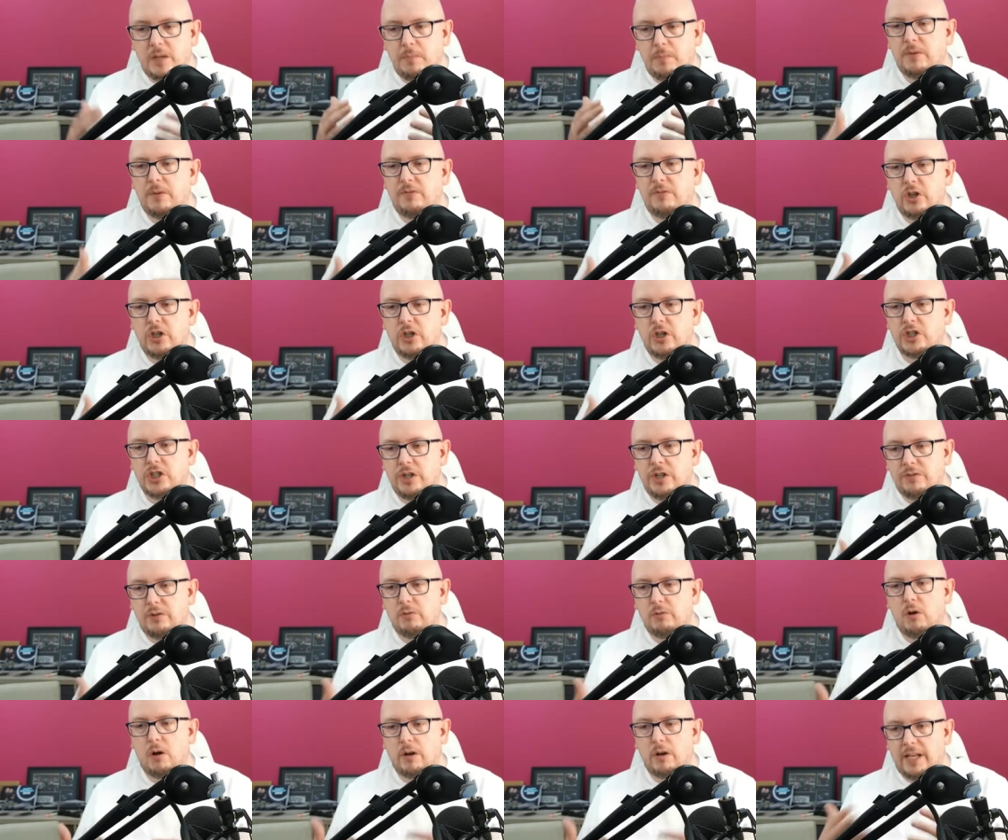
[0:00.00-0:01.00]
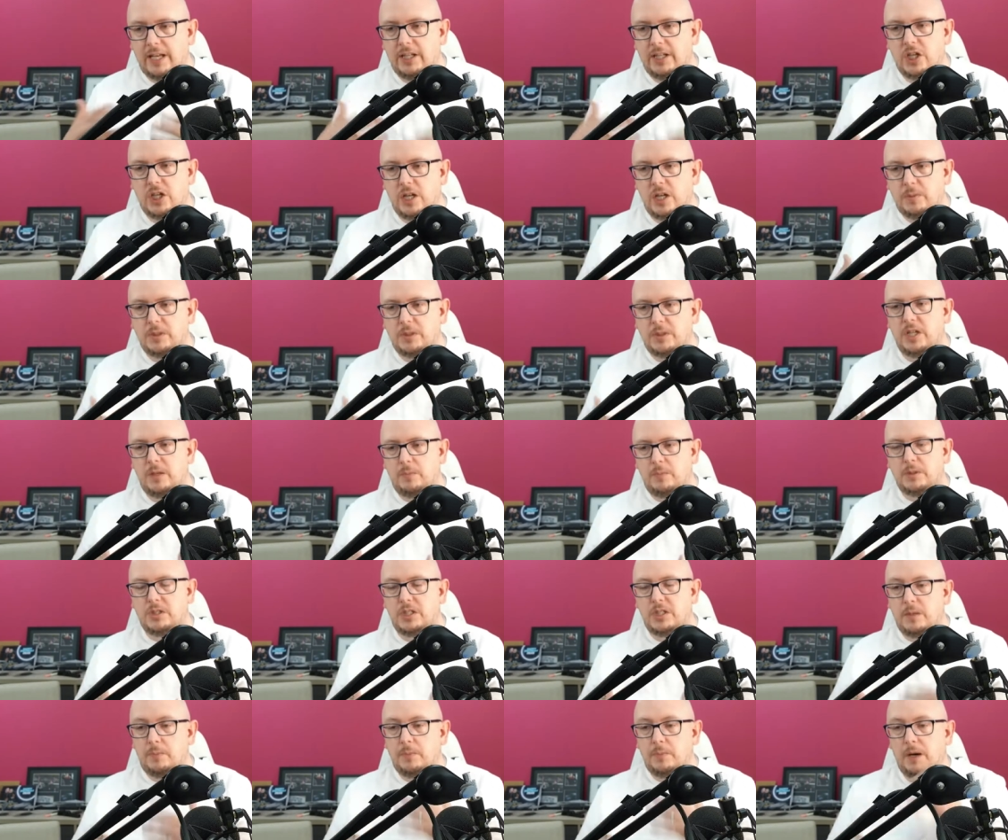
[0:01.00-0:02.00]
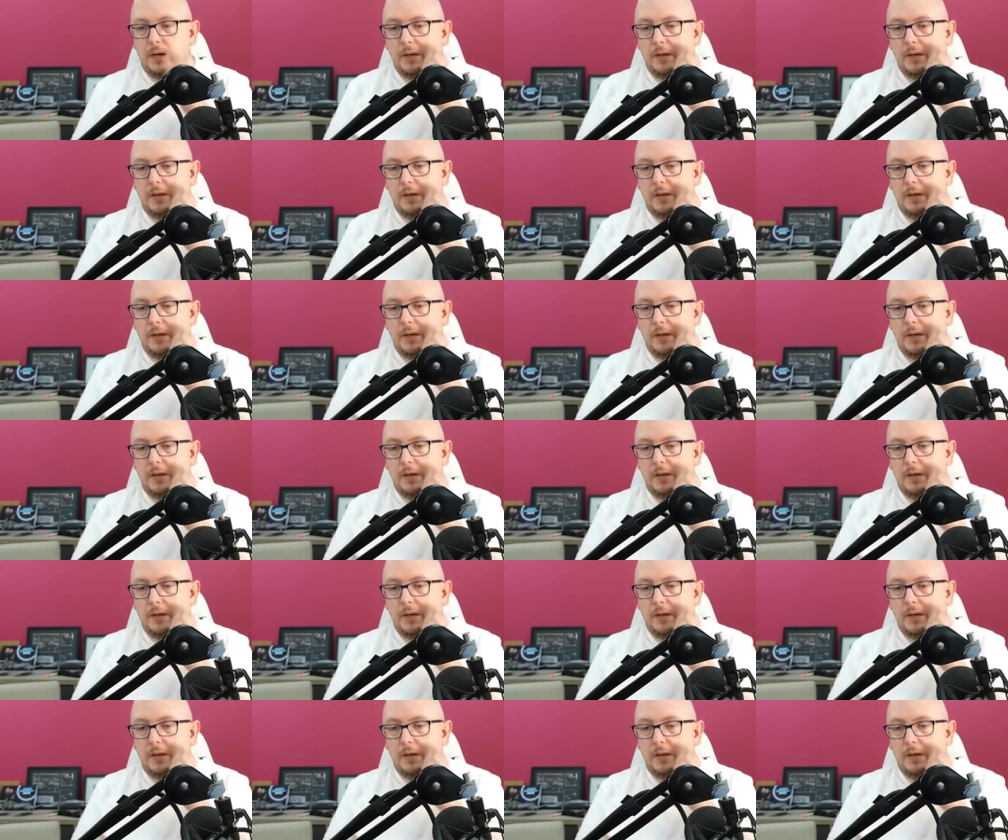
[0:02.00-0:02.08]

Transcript: version of the rocket, cheaper, cheaper, cheaper.